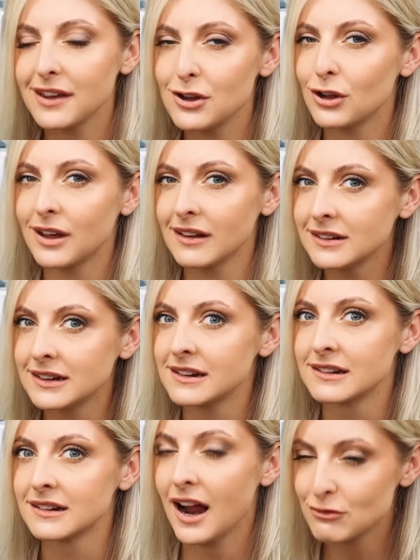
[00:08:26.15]
think you can kill
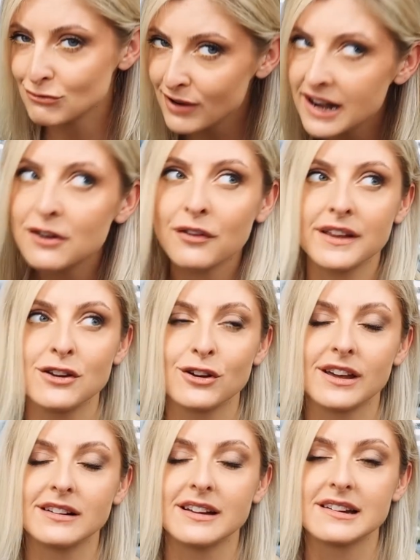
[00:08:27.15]
these. I really don't think you
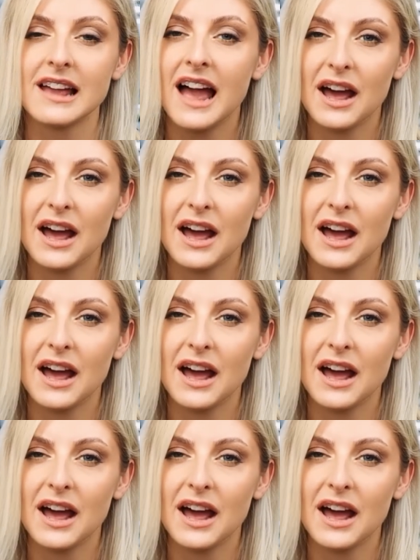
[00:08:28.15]
can kill these.